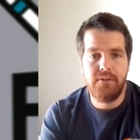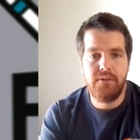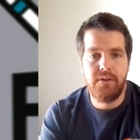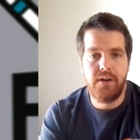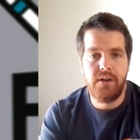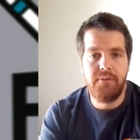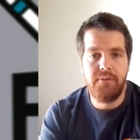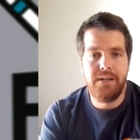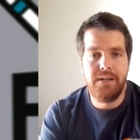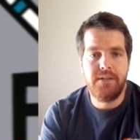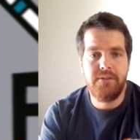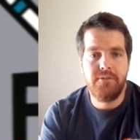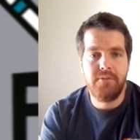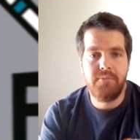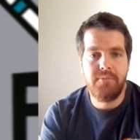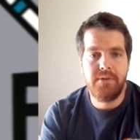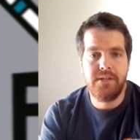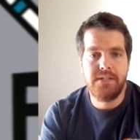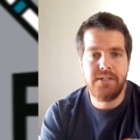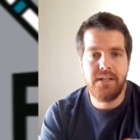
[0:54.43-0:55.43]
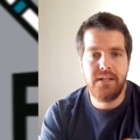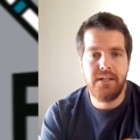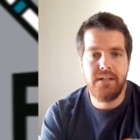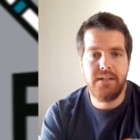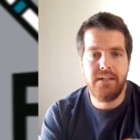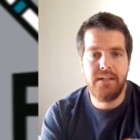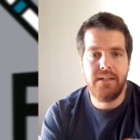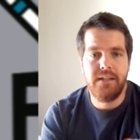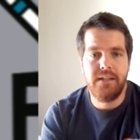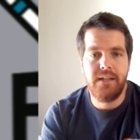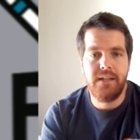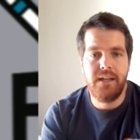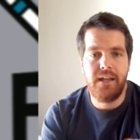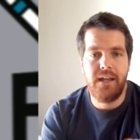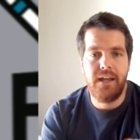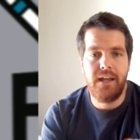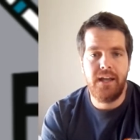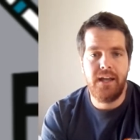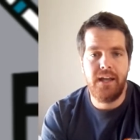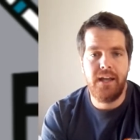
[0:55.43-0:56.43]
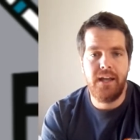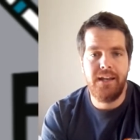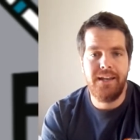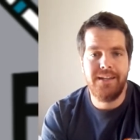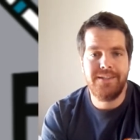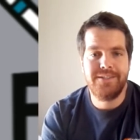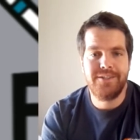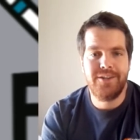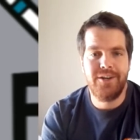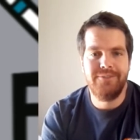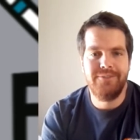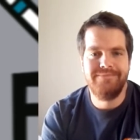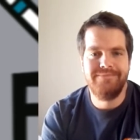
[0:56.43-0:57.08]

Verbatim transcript: I really do appreciate it, and let's go.